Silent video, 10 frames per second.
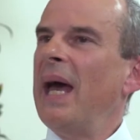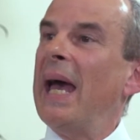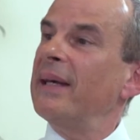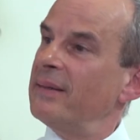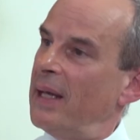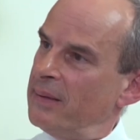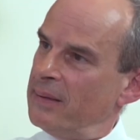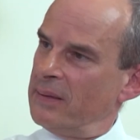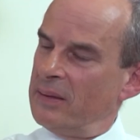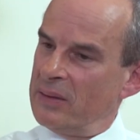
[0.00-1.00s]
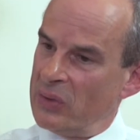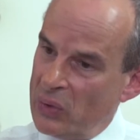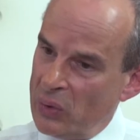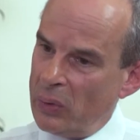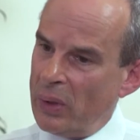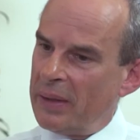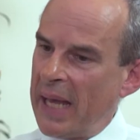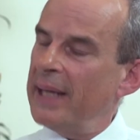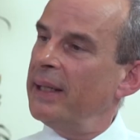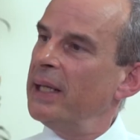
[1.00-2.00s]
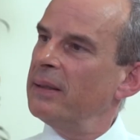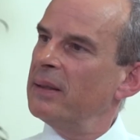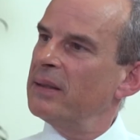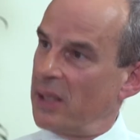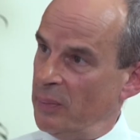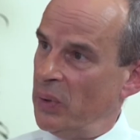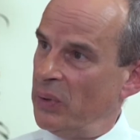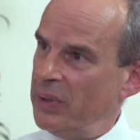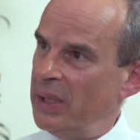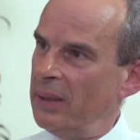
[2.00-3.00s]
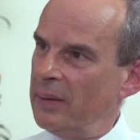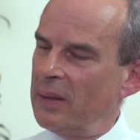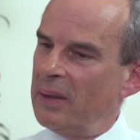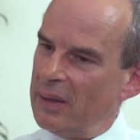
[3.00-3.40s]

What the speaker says: access to that nation's community